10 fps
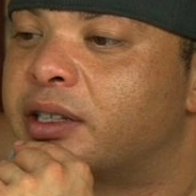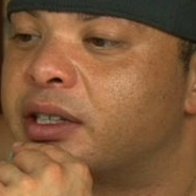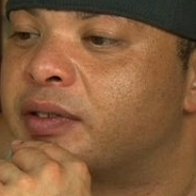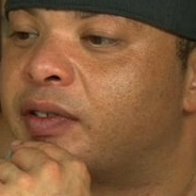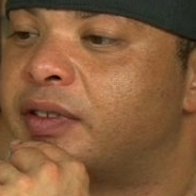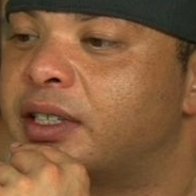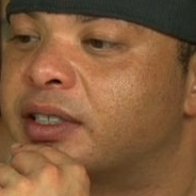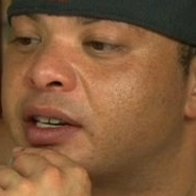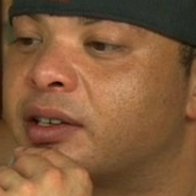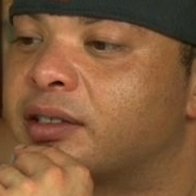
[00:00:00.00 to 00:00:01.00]
to the 15
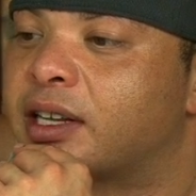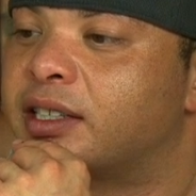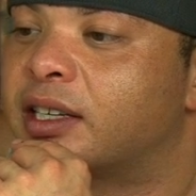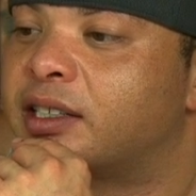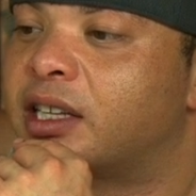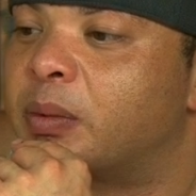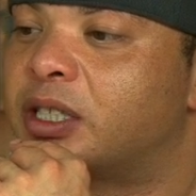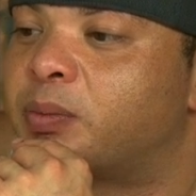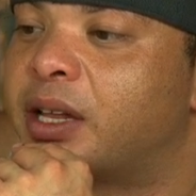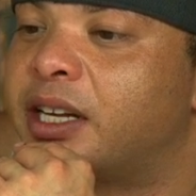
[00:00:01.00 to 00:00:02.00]
senators that I sent to them
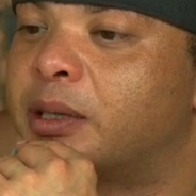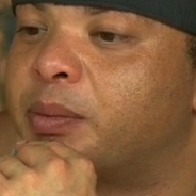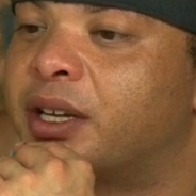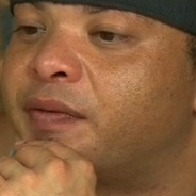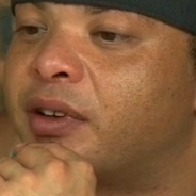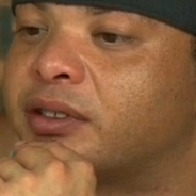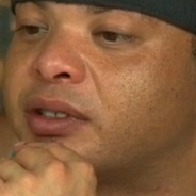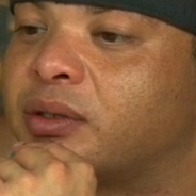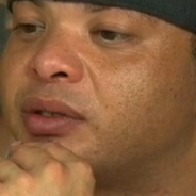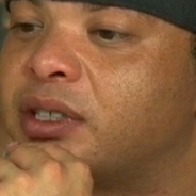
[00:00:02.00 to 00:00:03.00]
explaining the pitfalls
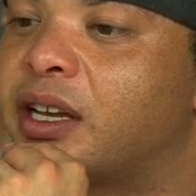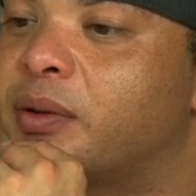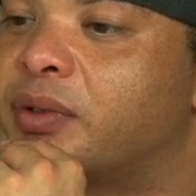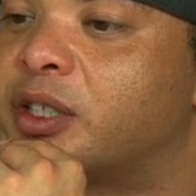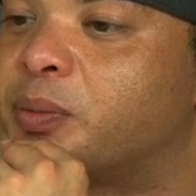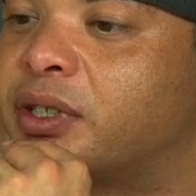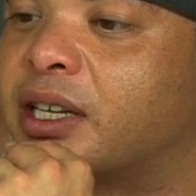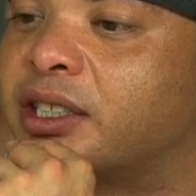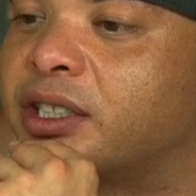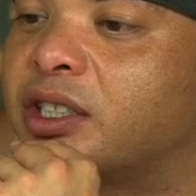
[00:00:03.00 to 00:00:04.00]
associated with this
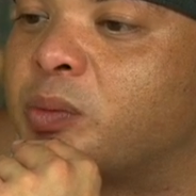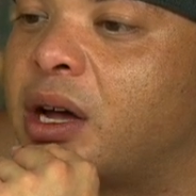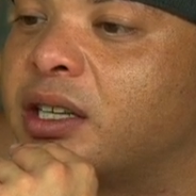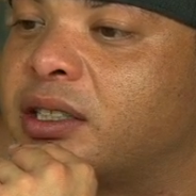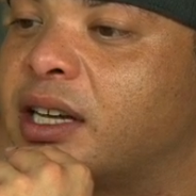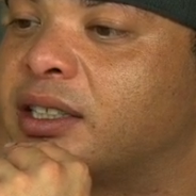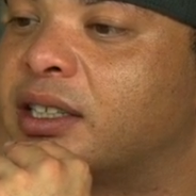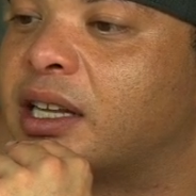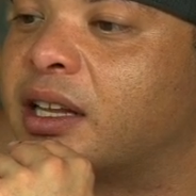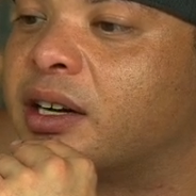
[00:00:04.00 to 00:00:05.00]
protectionist policy. I
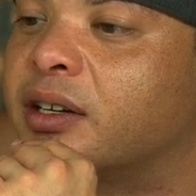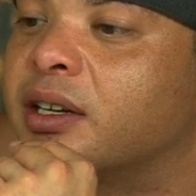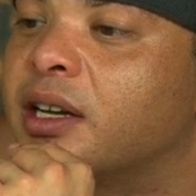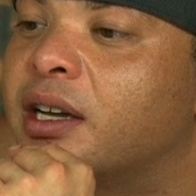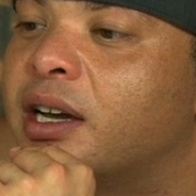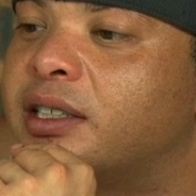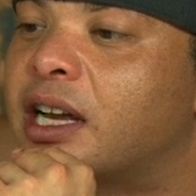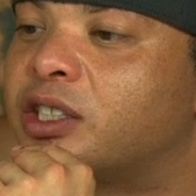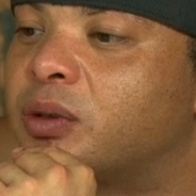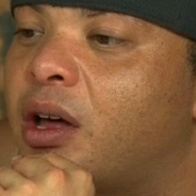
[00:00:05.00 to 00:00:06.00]
sent that letter
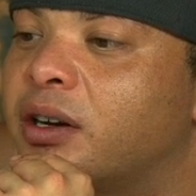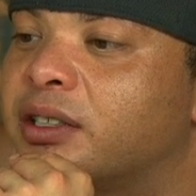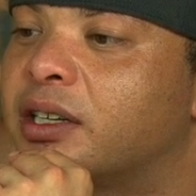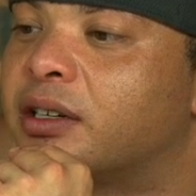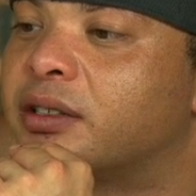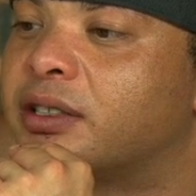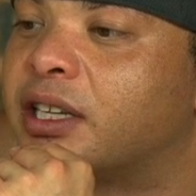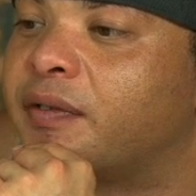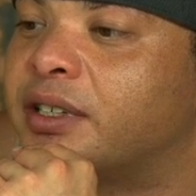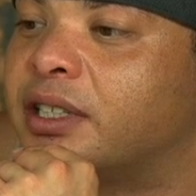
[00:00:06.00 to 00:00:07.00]
attached to all our senators.
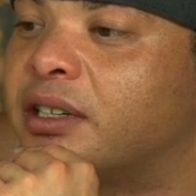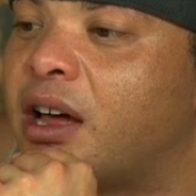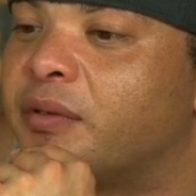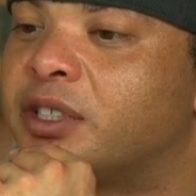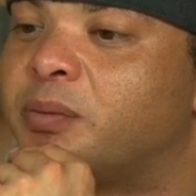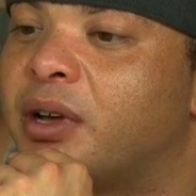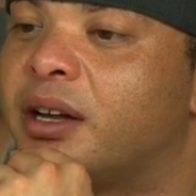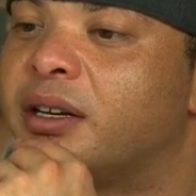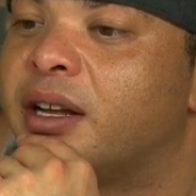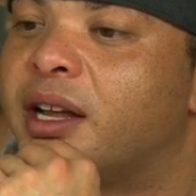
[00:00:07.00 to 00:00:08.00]
11 did not
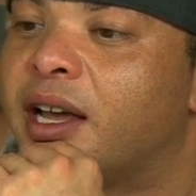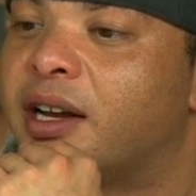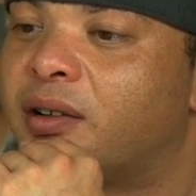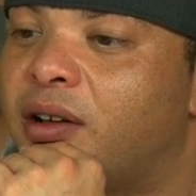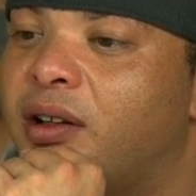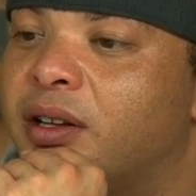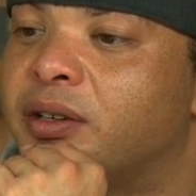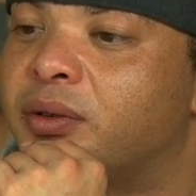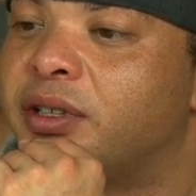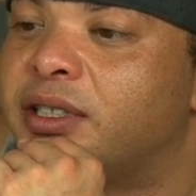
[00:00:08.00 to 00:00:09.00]
respond at all,
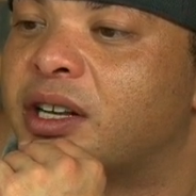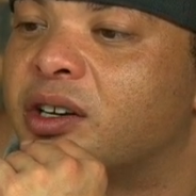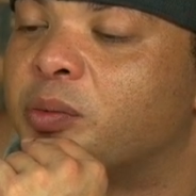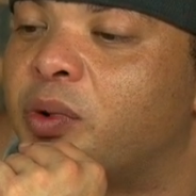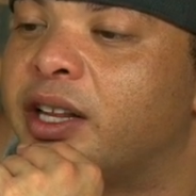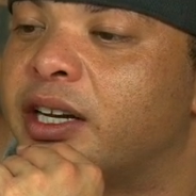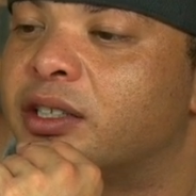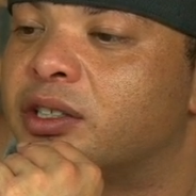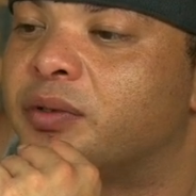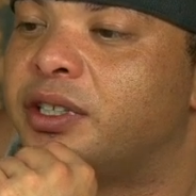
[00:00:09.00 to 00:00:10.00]
and only Senator Moylan
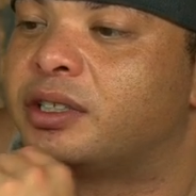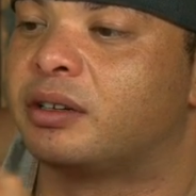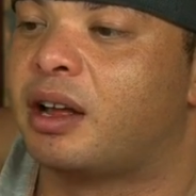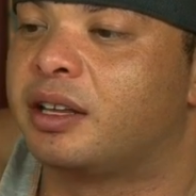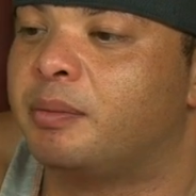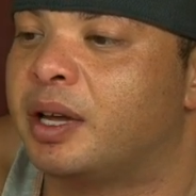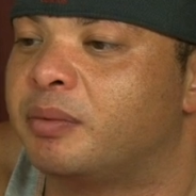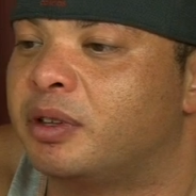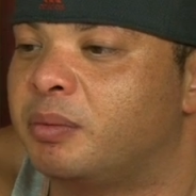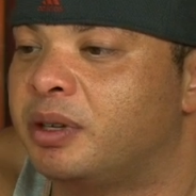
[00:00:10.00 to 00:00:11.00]
and Therese Terlahi met
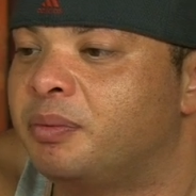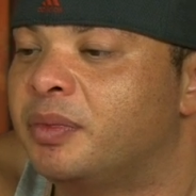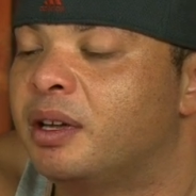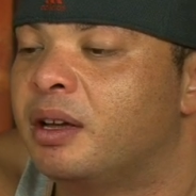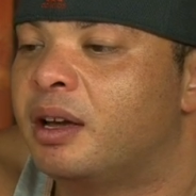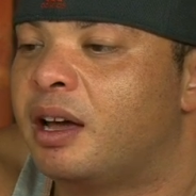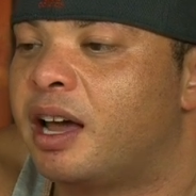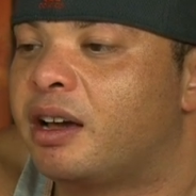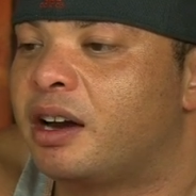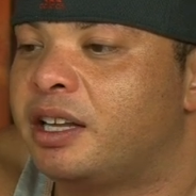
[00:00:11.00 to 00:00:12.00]
with me.
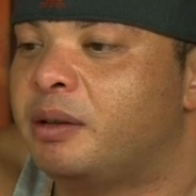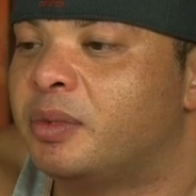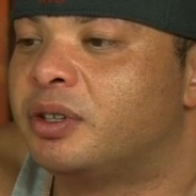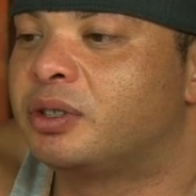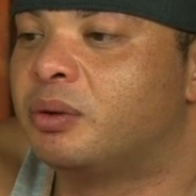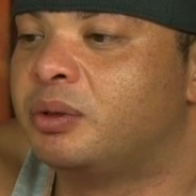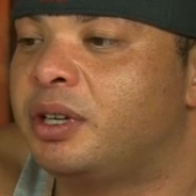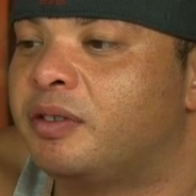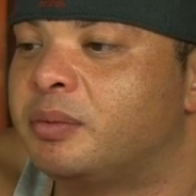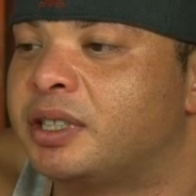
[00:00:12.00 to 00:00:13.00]
I got emails
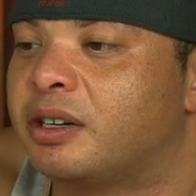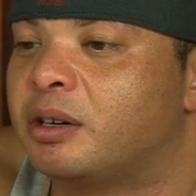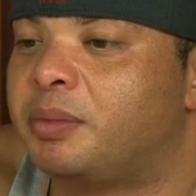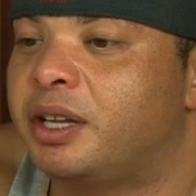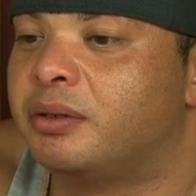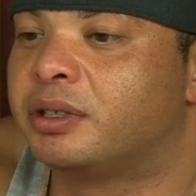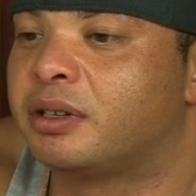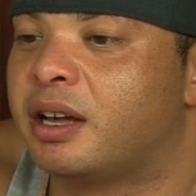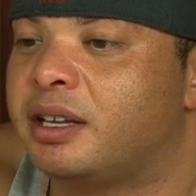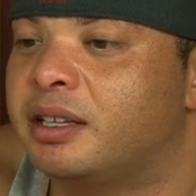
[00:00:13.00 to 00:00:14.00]
only from Senator Pito
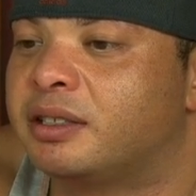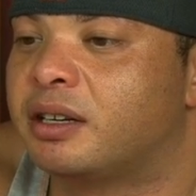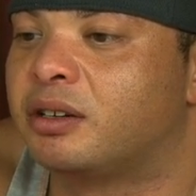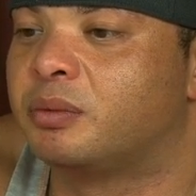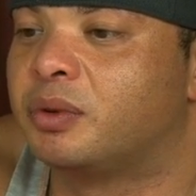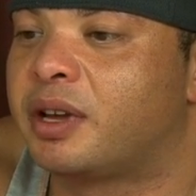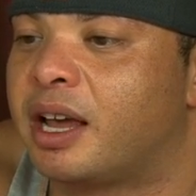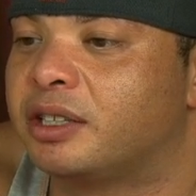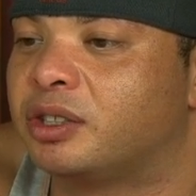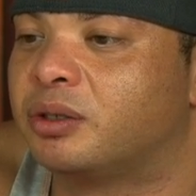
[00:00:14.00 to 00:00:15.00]
Terlahi and Senator Will
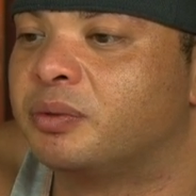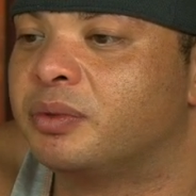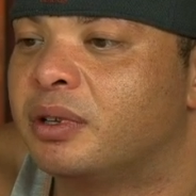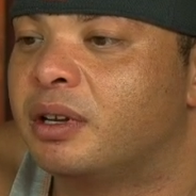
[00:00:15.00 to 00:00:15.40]
Castro.